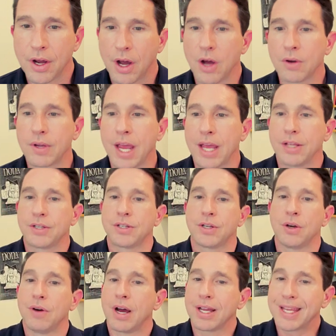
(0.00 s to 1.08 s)
Okay,
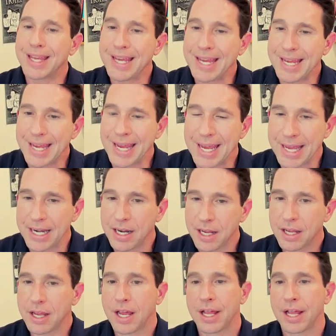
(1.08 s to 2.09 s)
so ¿quién